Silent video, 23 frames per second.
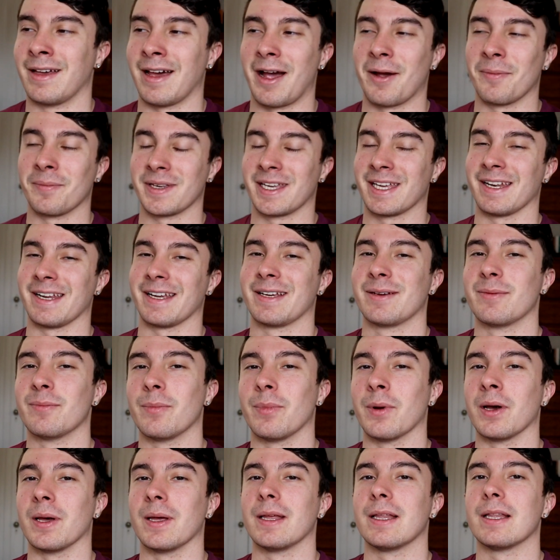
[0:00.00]
I'm kidding,
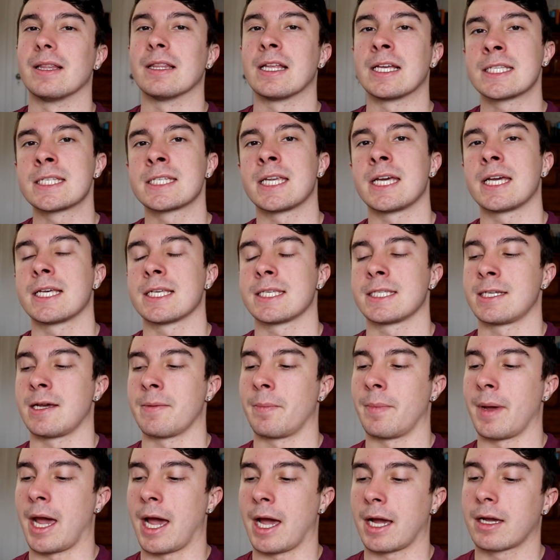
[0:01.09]
but let's take a
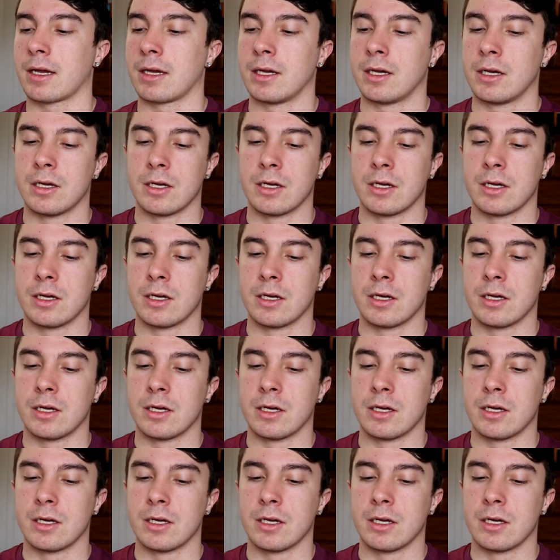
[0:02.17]
step back.